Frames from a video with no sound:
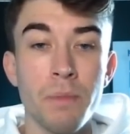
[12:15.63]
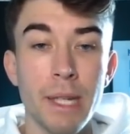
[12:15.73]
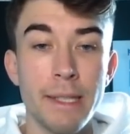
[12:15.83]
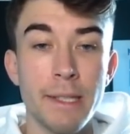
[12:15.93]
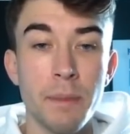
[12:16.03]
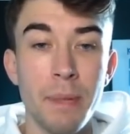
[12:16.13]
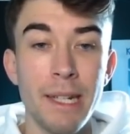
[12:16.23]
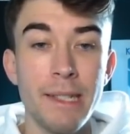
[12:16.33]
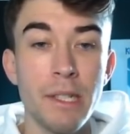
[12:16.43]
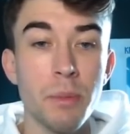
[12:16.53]
is his
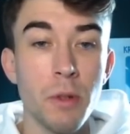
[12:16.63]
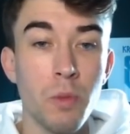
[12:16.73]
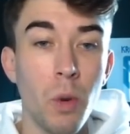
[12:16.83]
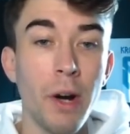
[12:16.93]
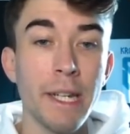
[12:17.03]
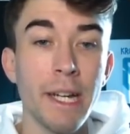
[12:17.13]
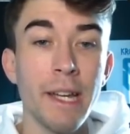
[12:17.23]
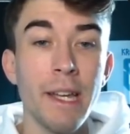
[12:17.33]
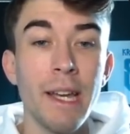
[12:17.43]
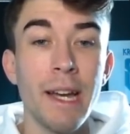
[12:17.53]
ability to move wider,
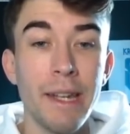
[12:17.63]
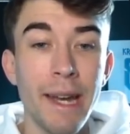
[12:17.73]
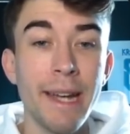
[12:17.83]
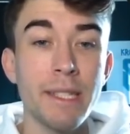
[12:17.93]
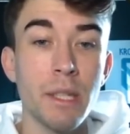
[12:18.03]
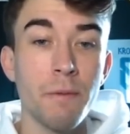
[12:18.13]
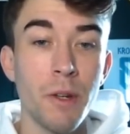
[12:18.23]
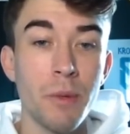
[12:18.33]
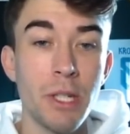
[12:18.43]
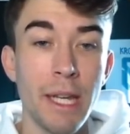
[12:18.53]
and that is
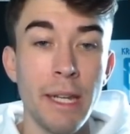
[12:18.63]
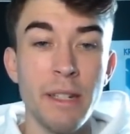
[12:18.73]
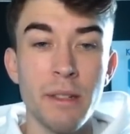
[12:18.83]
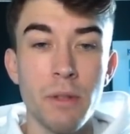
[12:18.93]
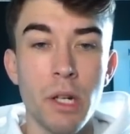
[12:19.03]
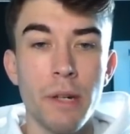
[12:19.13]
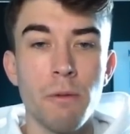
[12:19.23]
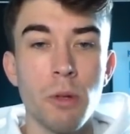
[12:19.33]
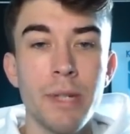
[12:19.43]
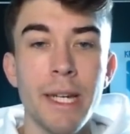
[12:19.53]
something which, in kind of
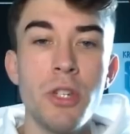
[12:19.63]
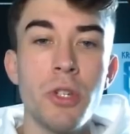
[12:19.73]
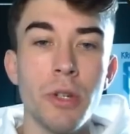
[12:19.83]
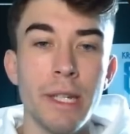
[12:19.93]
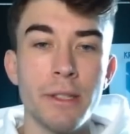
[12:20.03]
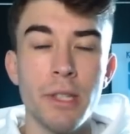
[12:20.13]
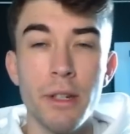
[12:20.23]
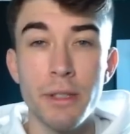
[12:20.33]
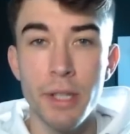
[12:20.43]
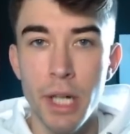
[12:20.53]
rotation, in
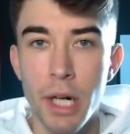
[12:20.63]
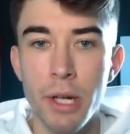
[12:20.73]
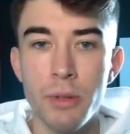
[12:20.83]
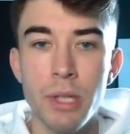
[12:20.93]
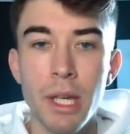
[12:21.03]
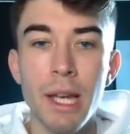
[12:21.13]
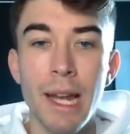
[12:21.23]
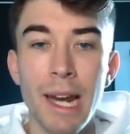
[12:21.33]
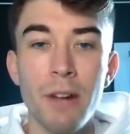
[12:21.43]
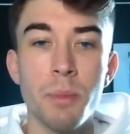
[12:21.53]
certain scenarios,
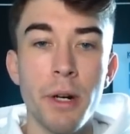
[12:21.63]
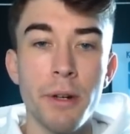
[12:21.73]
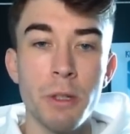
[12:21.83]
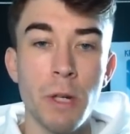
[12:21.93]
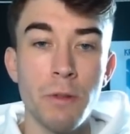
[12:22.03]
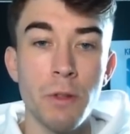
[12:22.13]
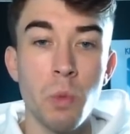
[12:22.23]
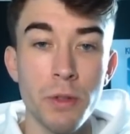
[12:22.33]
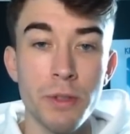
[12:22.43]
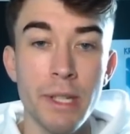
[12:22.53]
allows Marcus Rashford
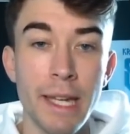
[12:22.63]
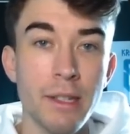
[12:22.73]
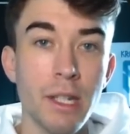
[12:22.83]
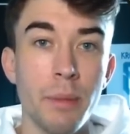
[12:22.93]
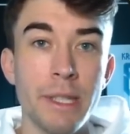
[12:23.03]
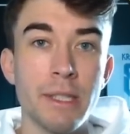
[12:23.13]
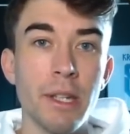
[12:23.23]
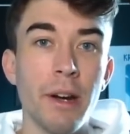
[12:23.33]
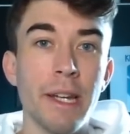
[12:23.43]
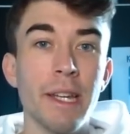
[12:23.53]
once again to come
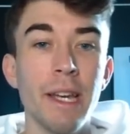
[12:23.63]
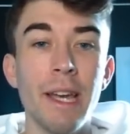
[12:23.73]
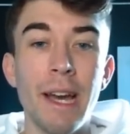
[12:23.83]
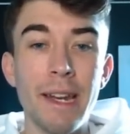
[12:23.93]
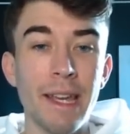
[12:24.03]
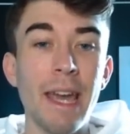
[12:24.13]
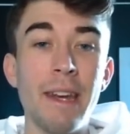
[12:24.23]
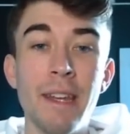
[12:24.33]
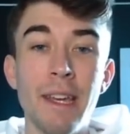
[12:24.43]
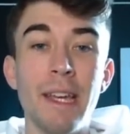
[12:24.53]
inside. And
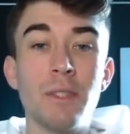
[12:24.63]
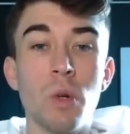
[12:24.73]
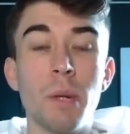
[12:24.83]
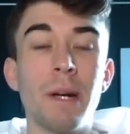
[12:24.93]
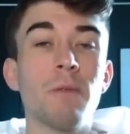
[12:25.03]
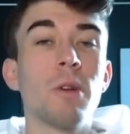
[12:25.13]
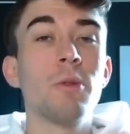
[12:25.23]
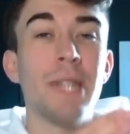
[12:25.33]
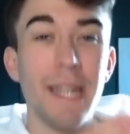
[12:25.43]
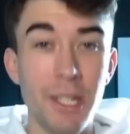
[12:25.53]
again, it's all about
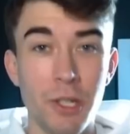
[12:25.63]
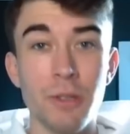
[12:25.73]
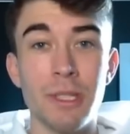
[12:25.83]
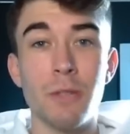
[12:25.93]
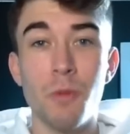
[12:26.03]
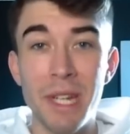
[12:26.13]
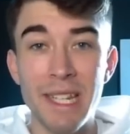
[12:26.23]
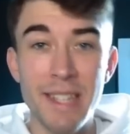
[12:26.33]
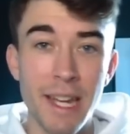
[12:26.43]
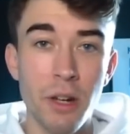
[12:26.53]
rotations, it's really
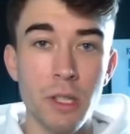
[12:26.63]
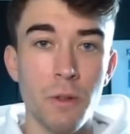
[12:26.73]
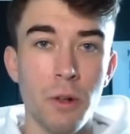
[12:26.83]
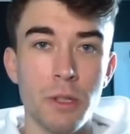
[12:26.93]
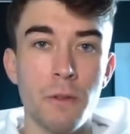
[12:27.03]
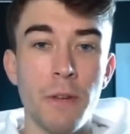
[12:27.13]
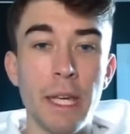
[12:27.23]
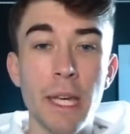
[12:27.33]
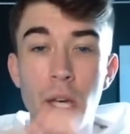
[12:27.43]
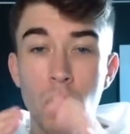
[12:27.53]
Ten Hag's philosophy,
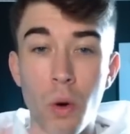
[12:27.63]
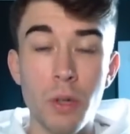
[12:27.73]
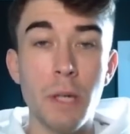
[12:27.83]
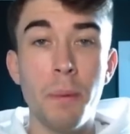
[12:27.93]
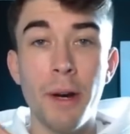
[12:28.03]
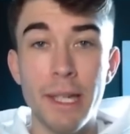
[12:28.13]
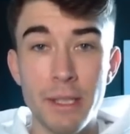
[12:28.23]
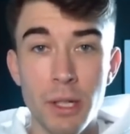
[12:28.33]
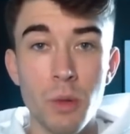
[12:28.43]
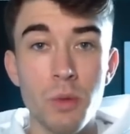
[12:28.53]
occupying
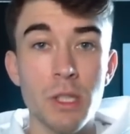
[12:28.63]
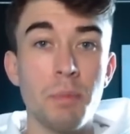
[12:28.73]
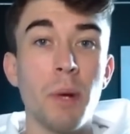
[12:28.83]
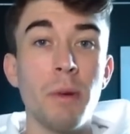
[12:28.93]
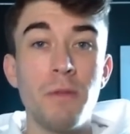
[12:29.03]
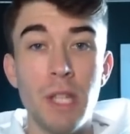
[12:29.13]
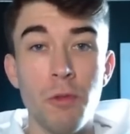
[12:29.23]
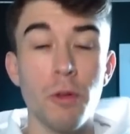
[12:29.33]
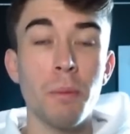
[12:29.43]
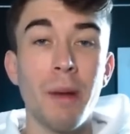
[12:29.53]
zones but with
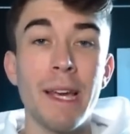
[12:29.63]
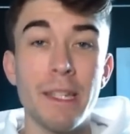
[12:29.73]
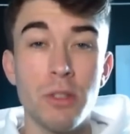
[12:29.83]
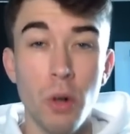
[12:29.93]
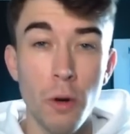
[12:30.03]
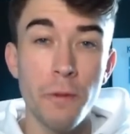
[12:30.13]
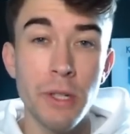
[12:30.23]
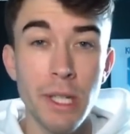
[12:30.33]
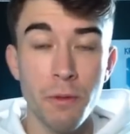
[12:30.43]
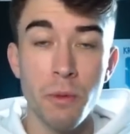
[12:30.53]
different players to offer
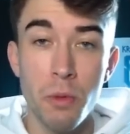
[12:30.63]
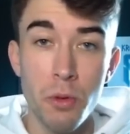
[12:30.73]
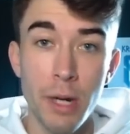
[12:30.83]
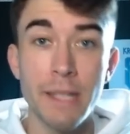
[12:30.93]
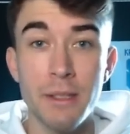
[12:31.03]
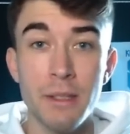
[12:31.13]
different threats.